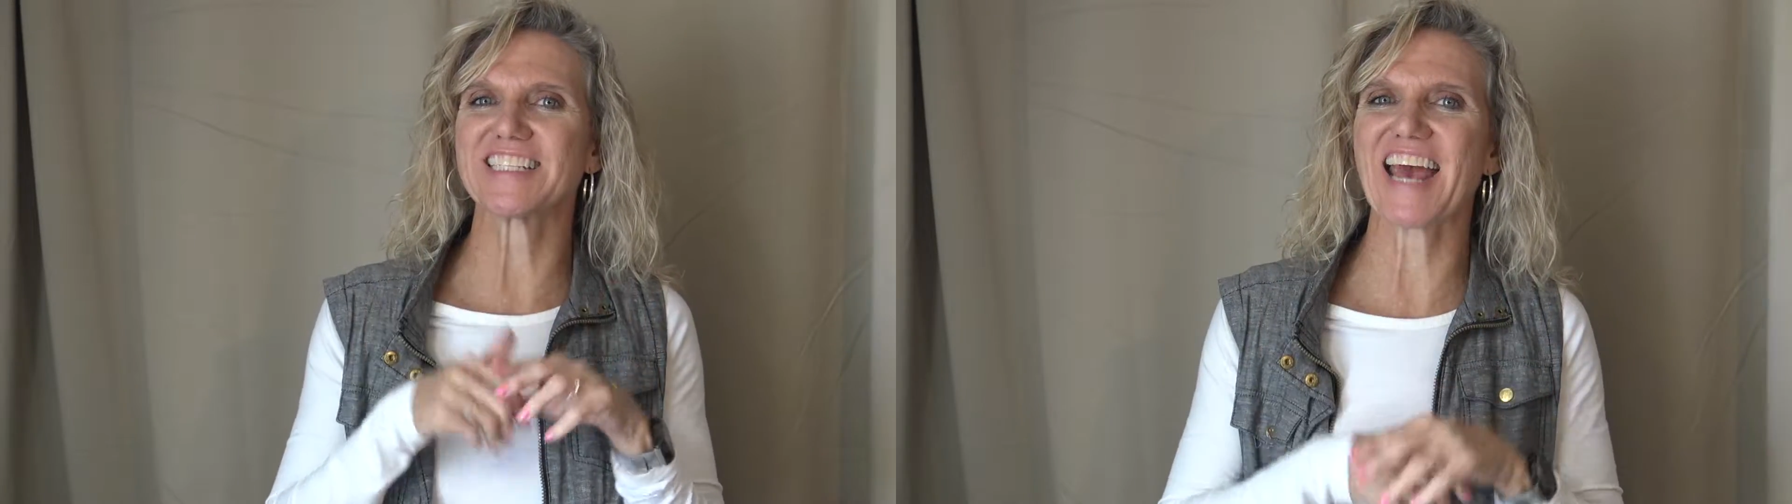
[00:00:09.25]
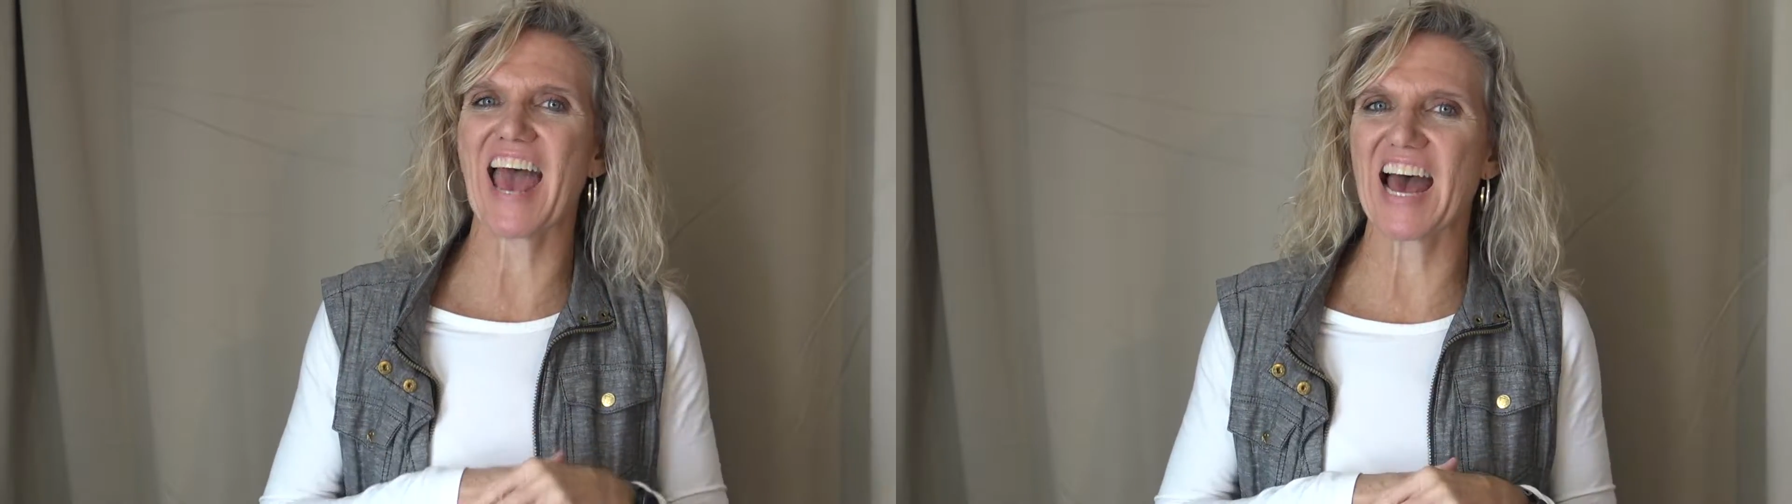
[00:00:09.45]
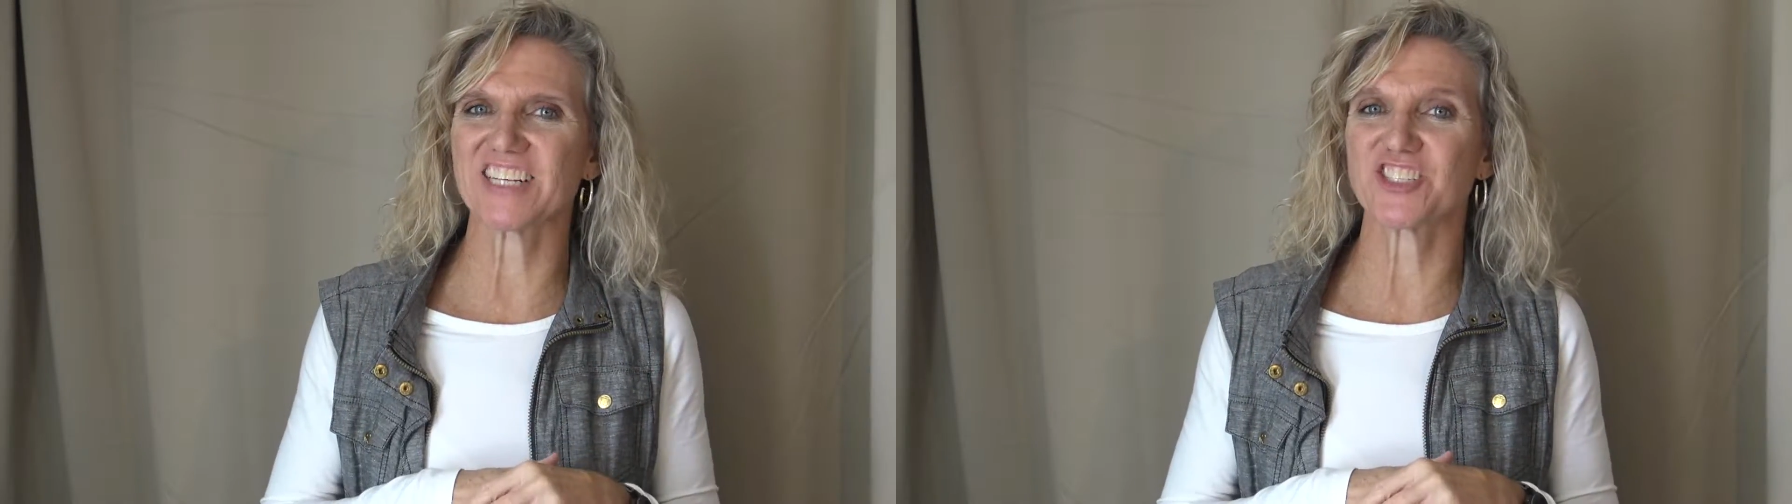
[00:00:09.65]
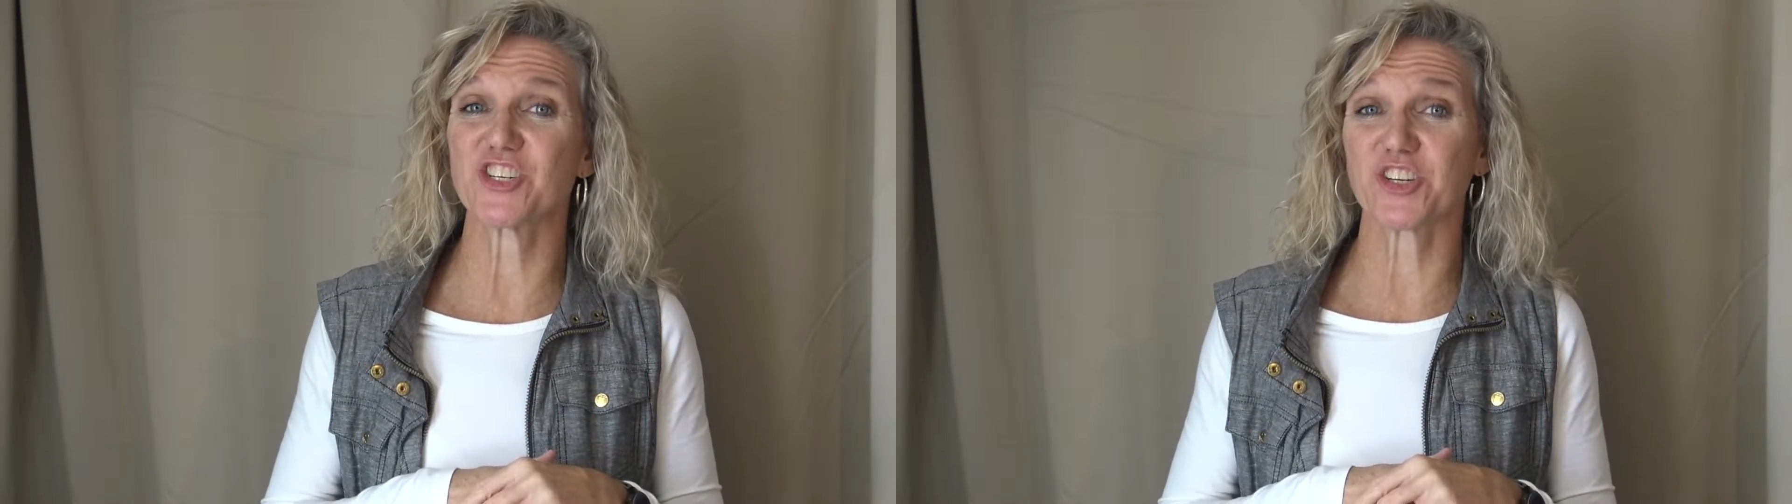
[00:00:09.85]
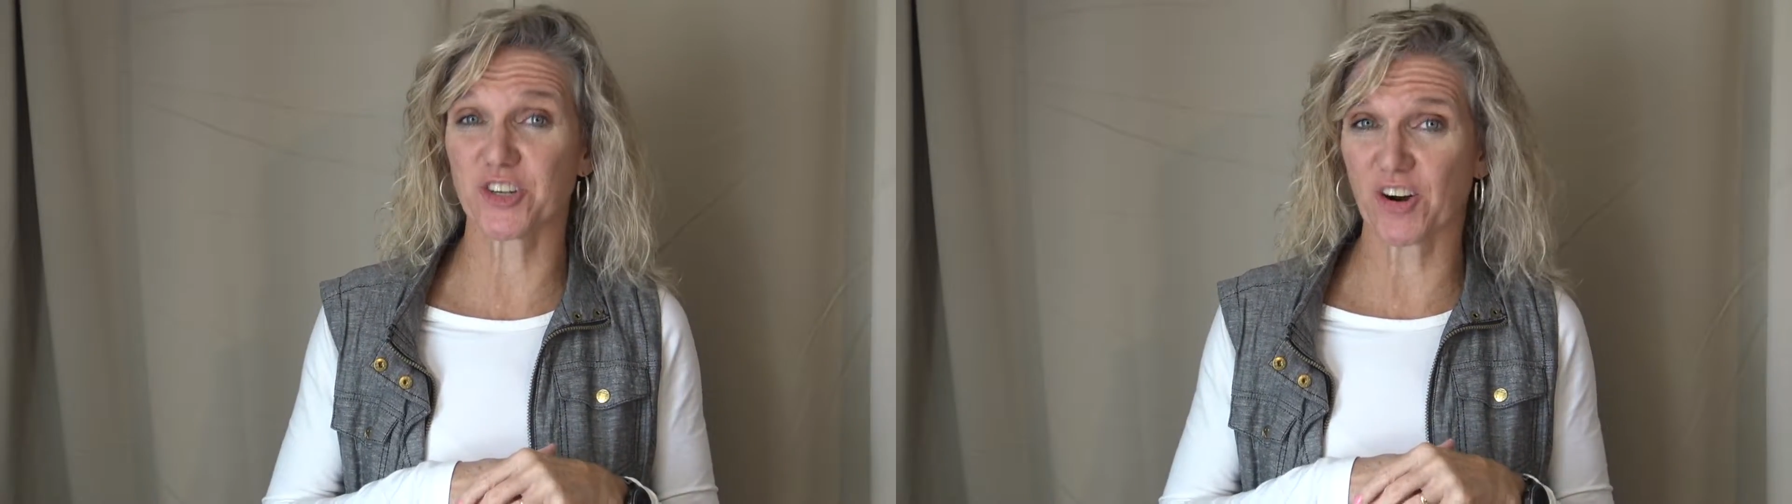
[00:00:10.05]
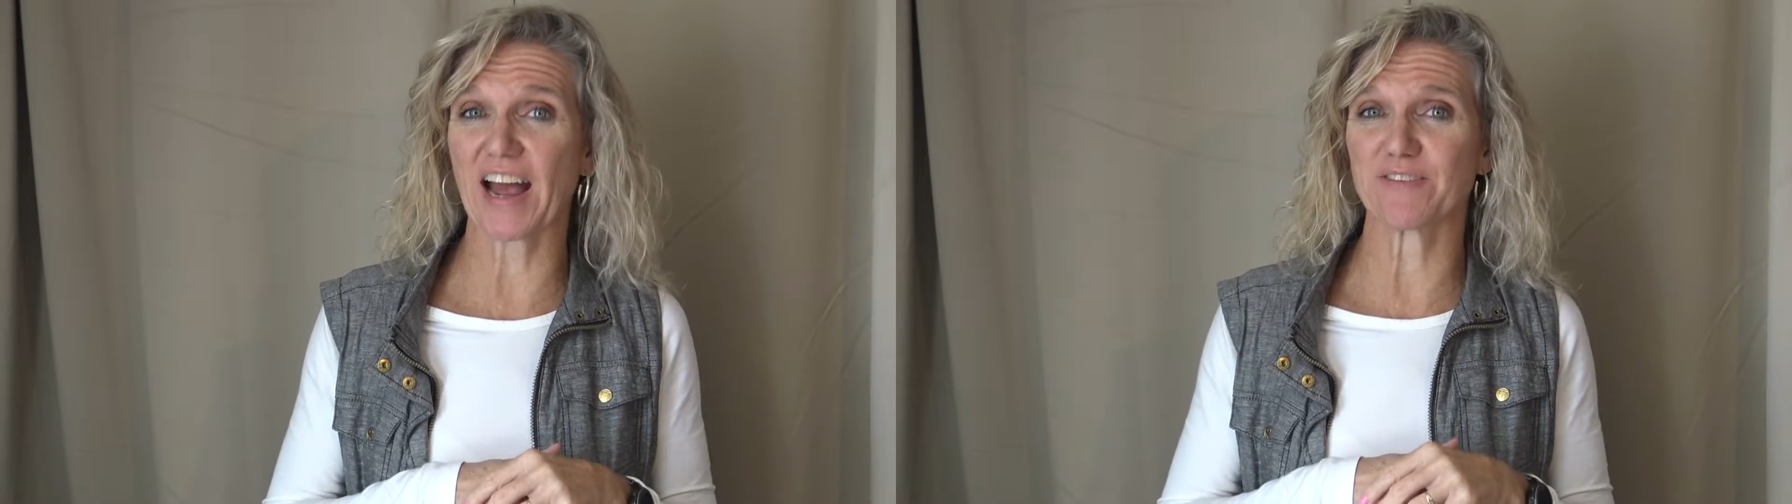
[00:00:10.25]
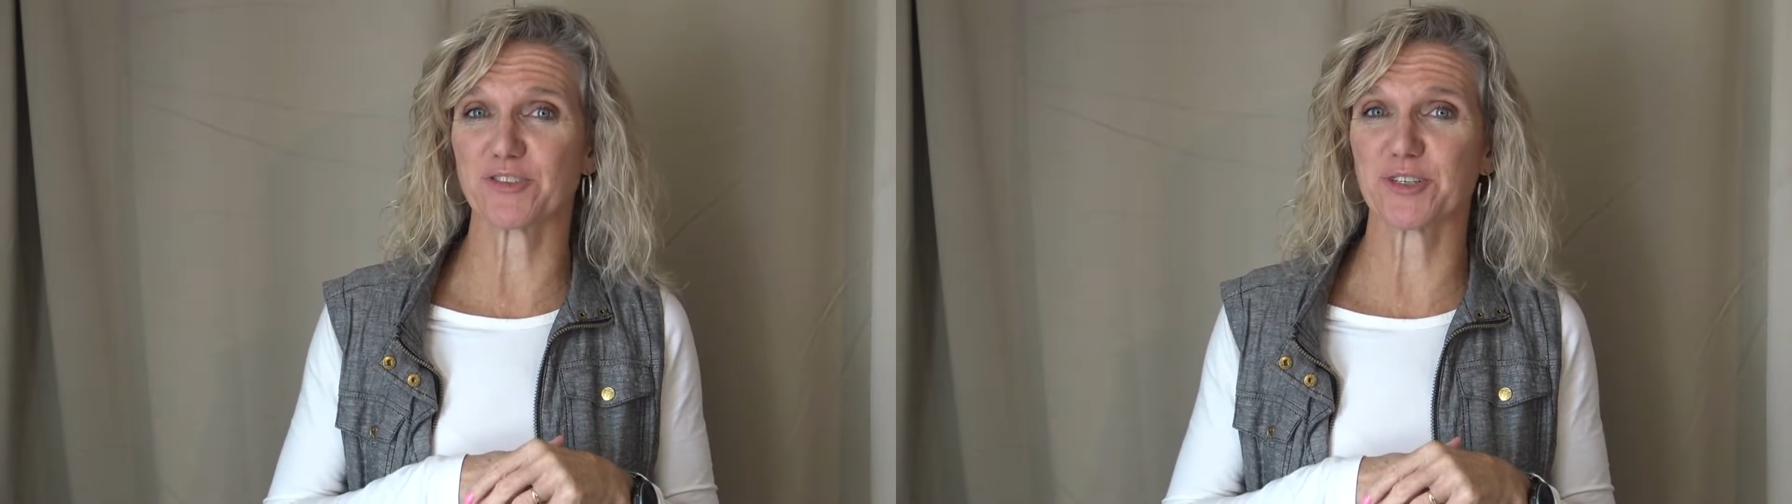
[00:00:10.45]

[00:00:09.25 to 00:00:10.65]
to add to your craft